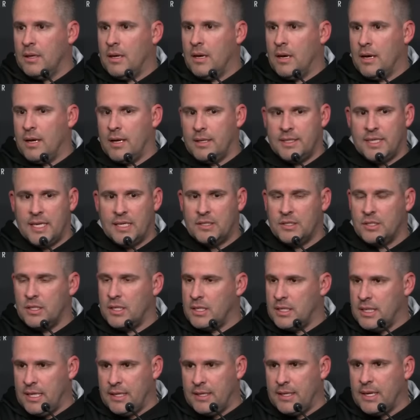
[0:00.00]
attention
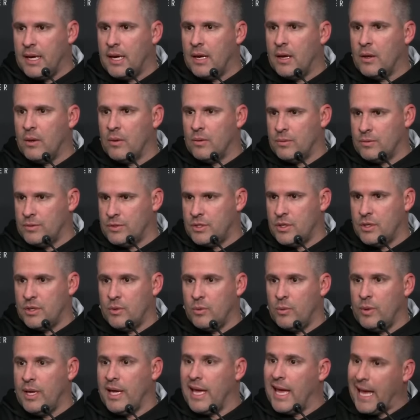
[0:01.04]
to detail, so
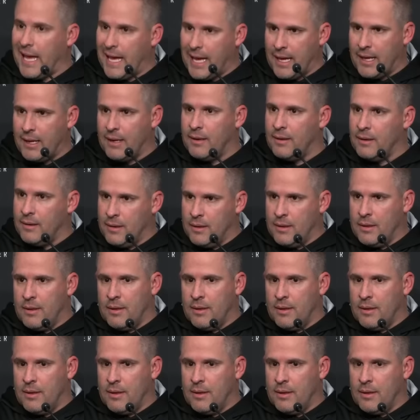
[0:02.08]
that we can,